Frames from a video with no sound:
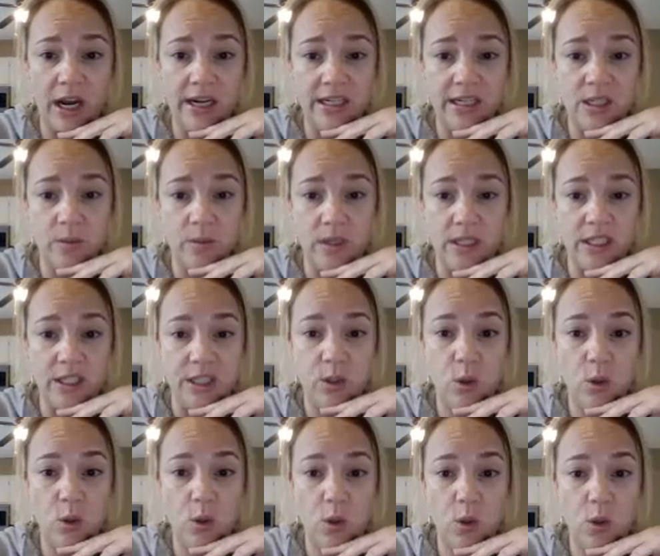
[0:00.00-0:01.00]
I just went to
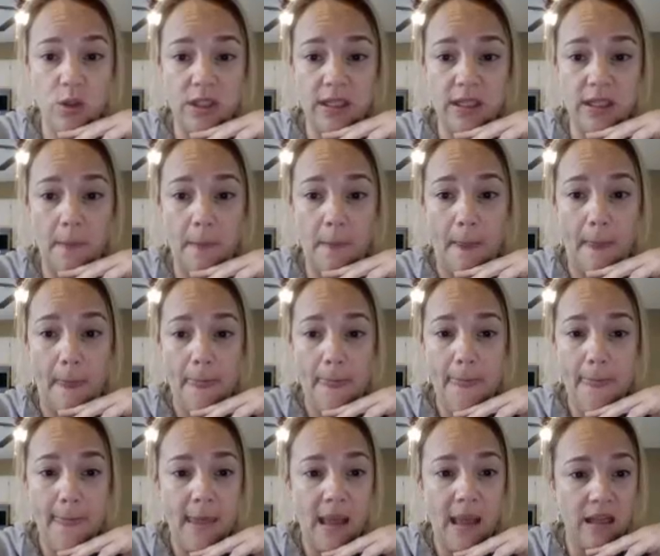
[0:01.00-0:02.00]
tools,
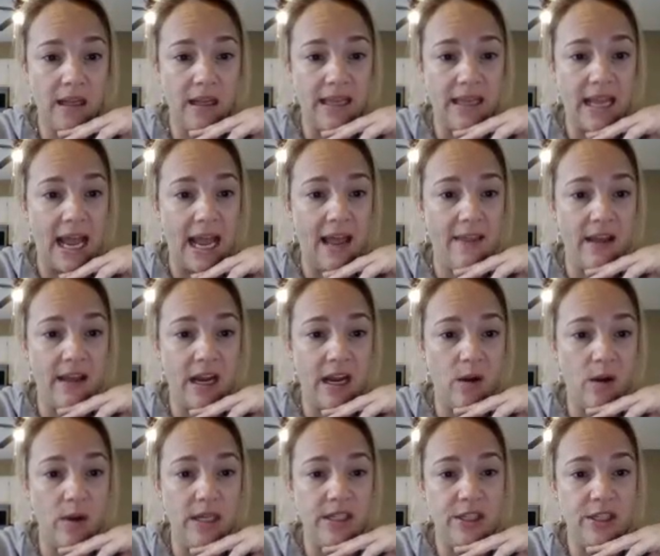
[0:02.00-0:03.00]
click that, and
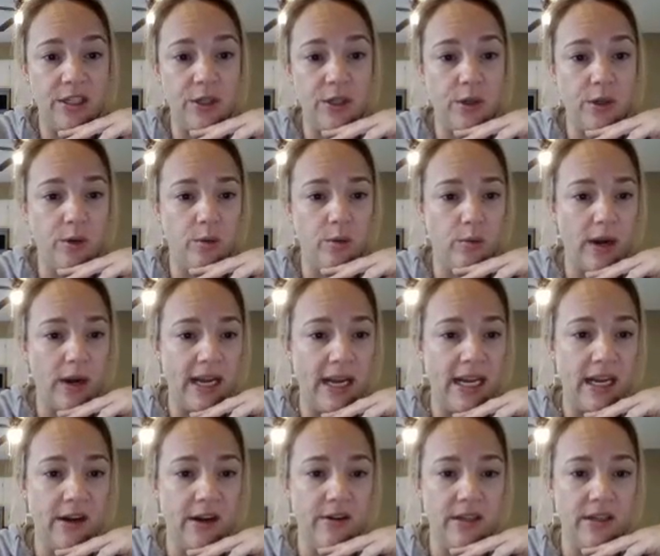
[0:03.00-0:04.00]
I went to right
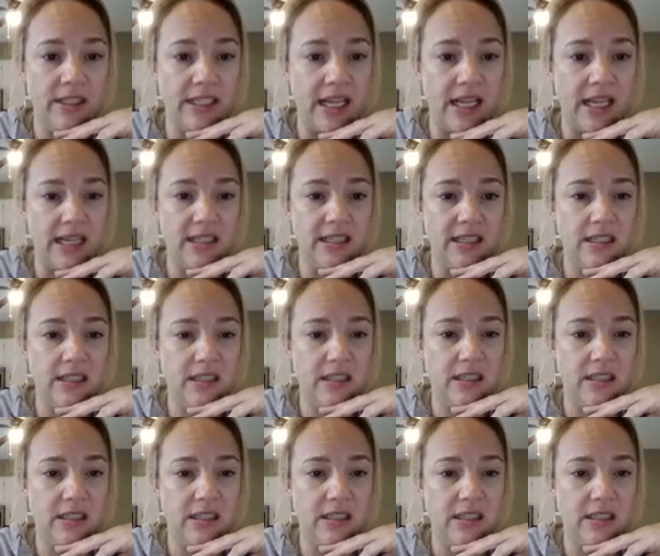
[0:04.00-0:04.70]
here. It says,